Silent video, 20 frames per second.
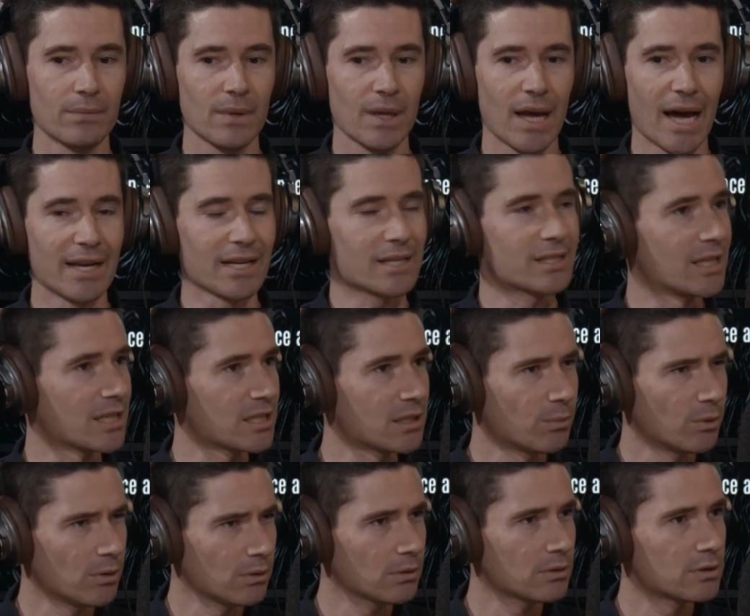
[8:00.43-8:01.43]

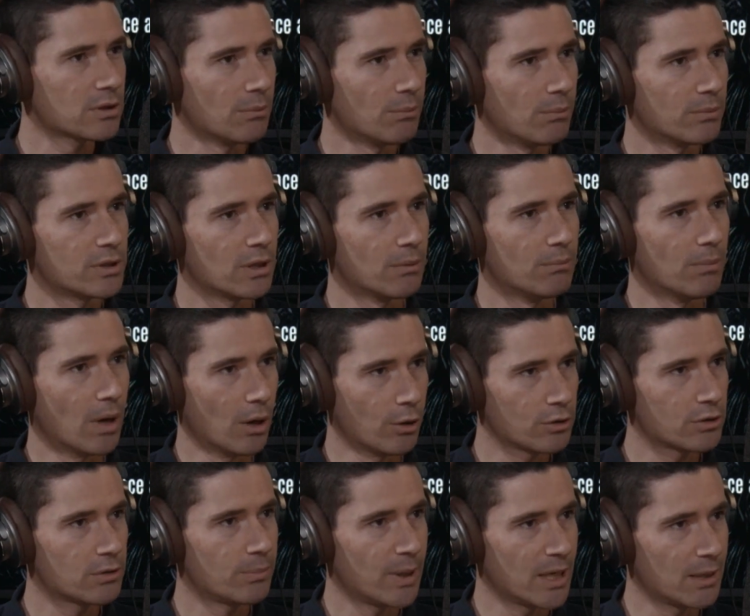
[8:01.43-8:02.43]
inaccessible to
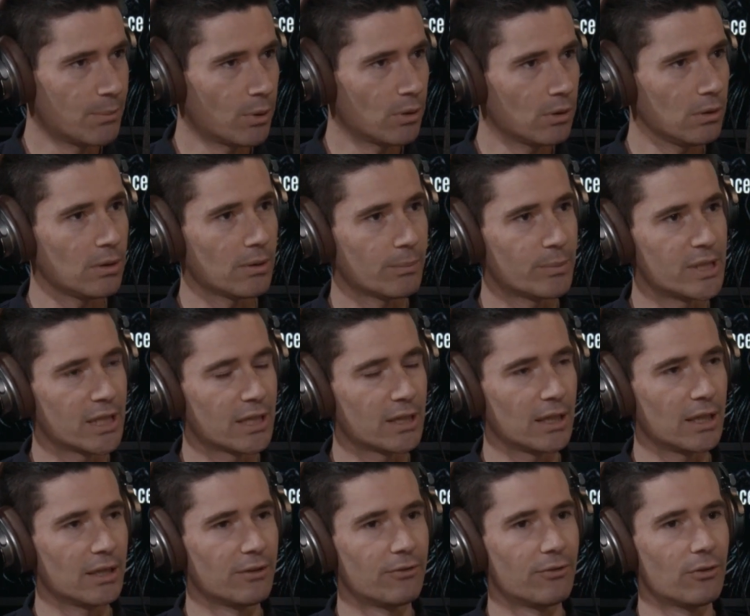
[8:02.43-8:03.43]
most people,
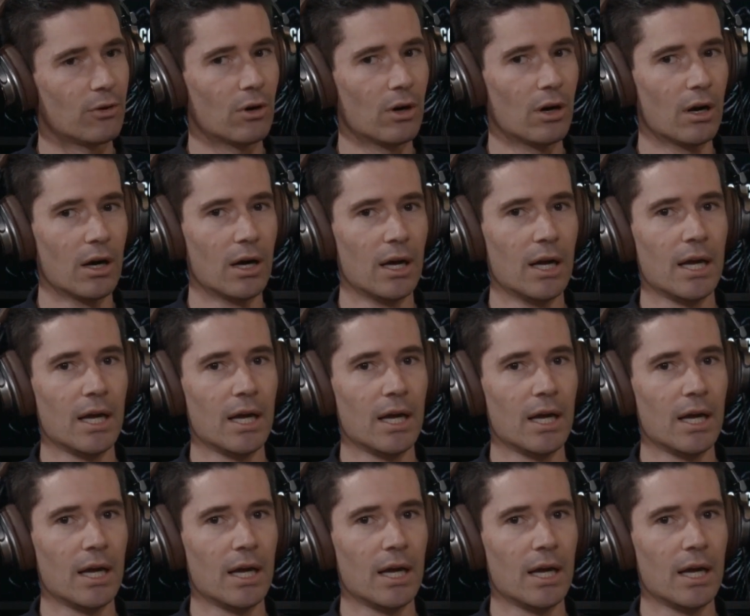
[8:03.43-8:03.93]
particularly for